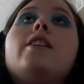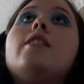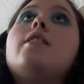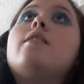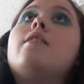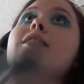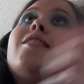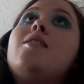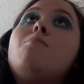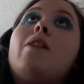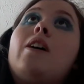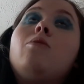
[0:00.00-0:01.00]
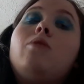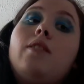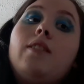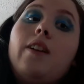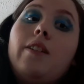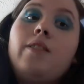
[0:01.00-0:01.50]
and it doesn't smell
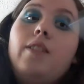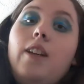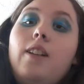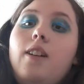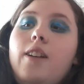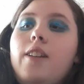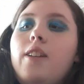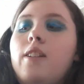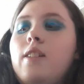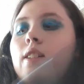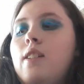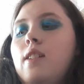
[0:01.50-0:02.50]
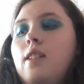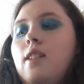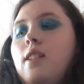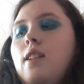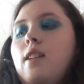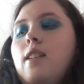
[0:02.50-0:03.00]
disgusting, like...
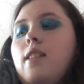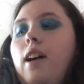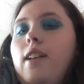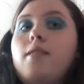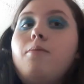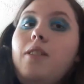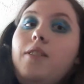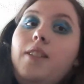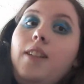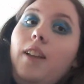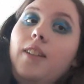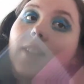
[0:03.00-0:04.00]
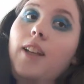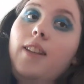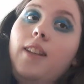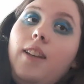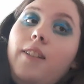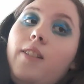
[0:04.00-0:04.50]
That smells
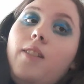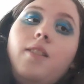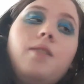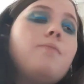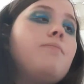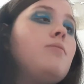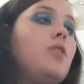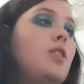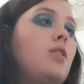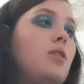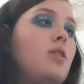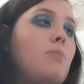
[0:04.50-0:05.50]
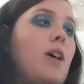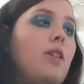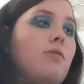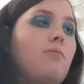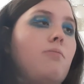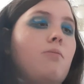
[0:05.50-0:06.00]
disgusting. This doesn't
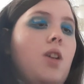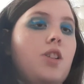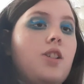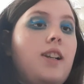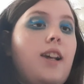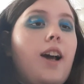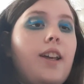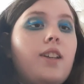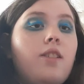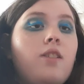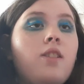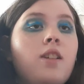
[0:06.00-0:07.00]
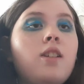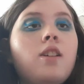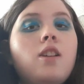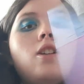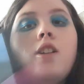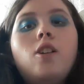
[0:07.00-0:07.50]
smell, which I like
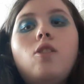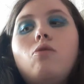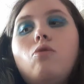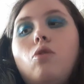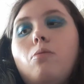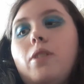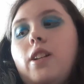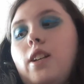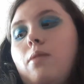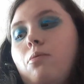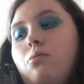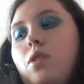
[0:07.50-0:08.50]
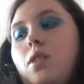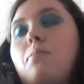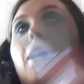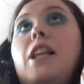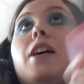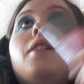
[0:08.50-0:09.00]
not being able to
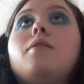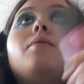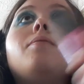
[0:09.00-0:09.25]
smell it.